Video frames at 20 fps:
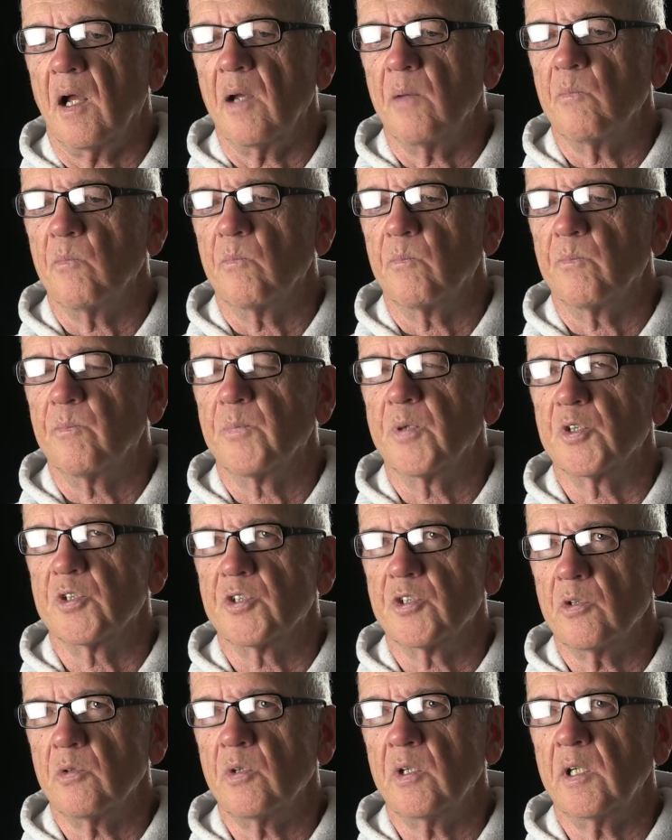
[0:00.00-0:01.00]
I'm
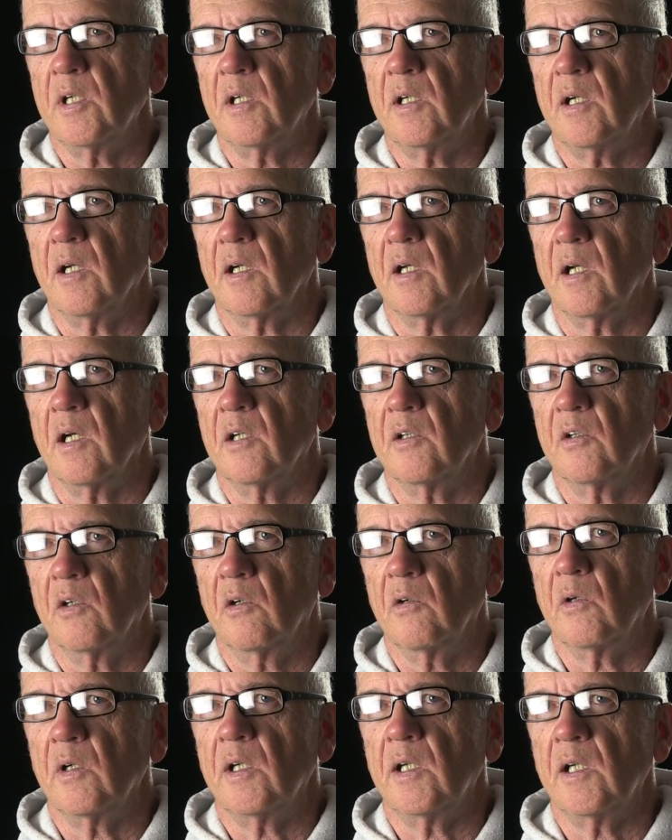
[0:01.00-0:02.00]
pursuing a
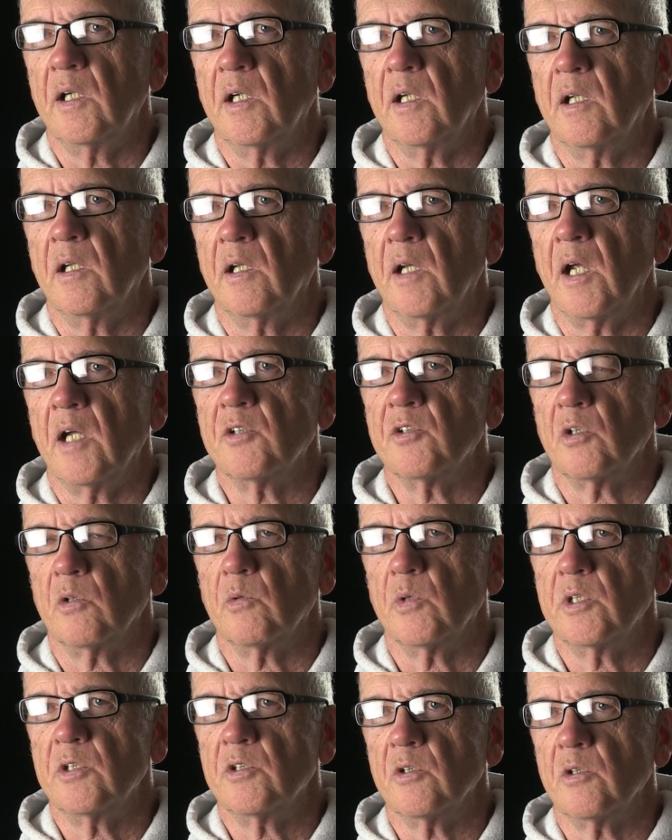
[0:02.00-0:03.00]
degree in
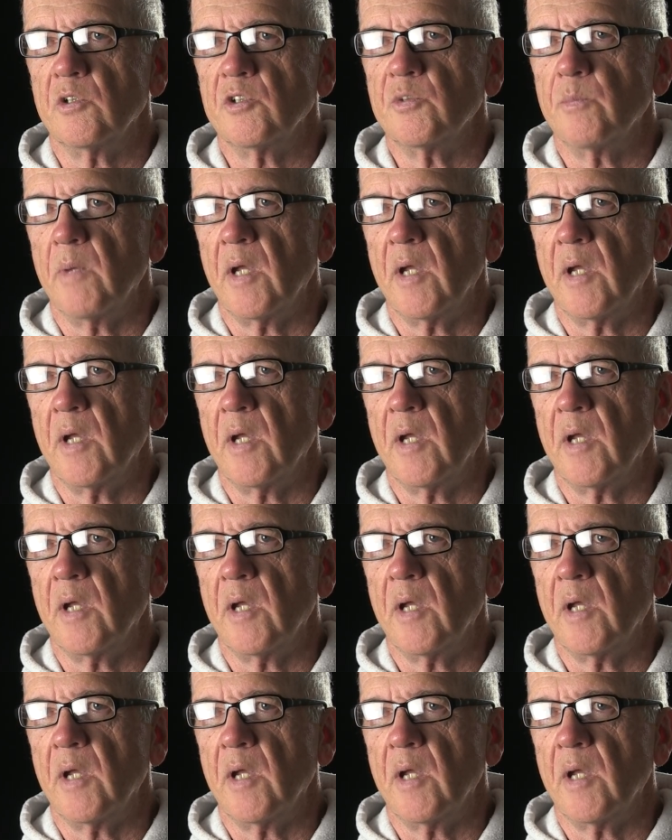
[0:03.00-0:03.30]
natural resource